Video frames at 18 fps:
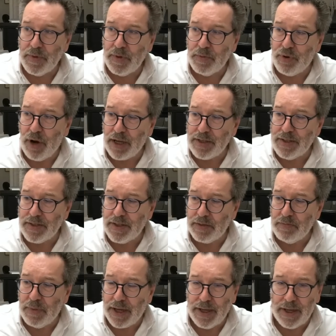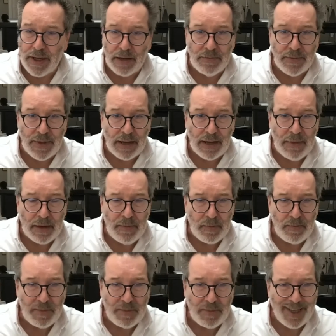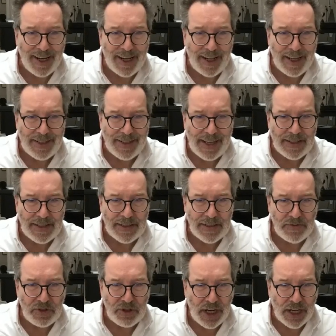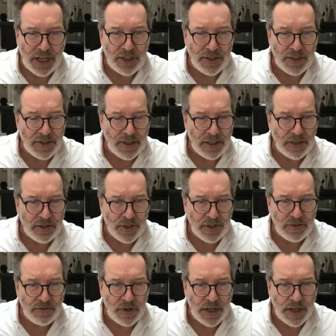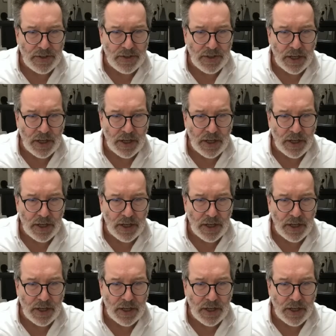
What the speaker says: Prices that may come down might be particularly sensitive to changes in interest rates.